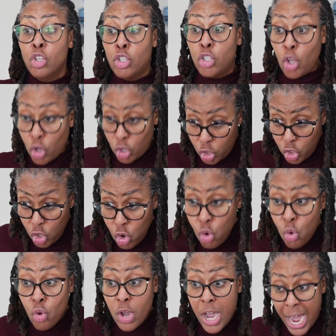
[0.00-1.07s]
So
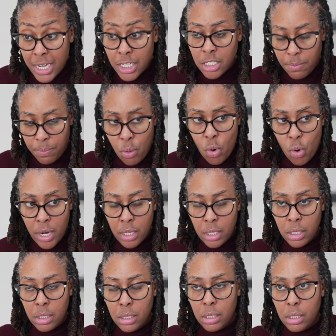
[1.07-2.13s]
you got to support
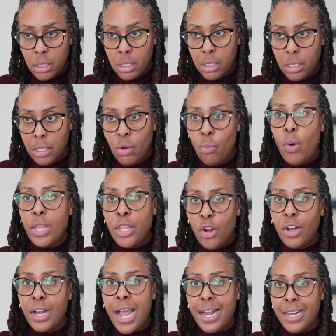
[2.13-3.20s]
whether
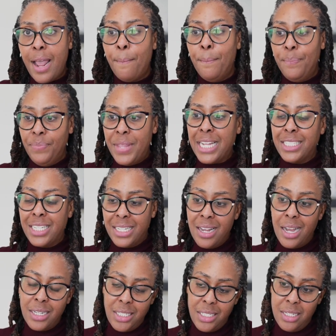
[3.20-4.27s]
or not that
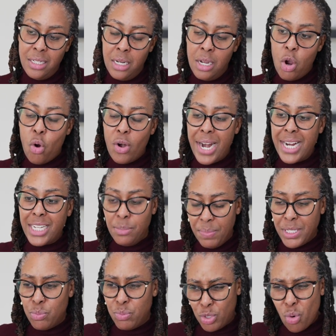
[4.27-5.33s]
deduction or that
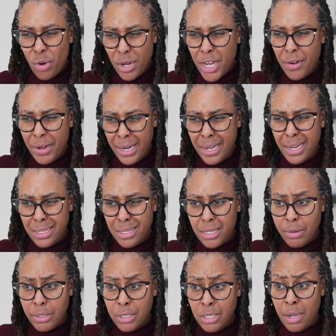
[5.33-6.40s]
expense was ordinary and
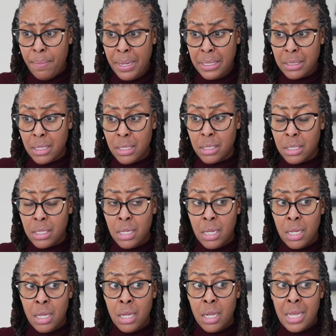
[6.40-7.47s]
necessary to your business.
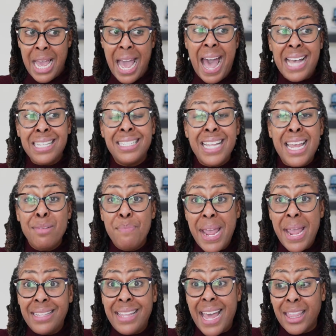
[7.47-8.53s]
I say
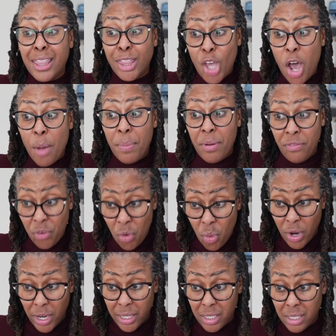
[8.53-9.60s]
make that thought
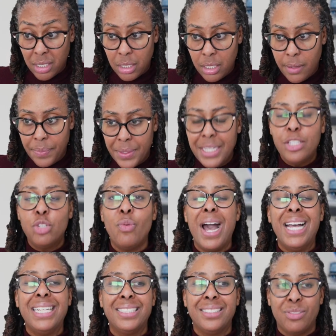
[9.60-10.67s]
before. This is
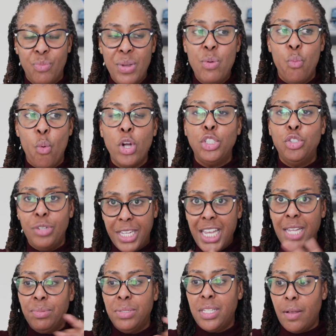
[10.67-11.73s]
why we want you to
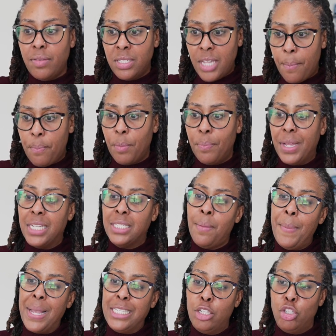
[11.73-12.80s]
keep stuff separate, because
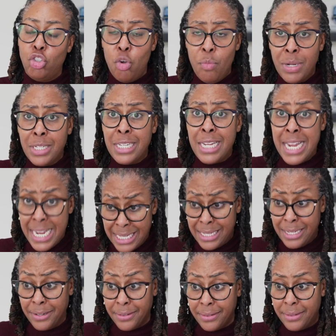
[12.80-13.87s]
it makes it so much
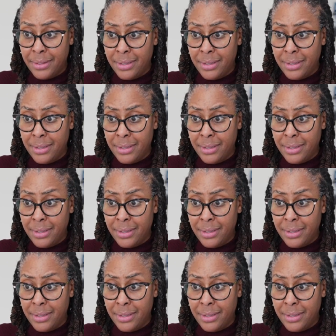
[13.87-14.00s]
easier.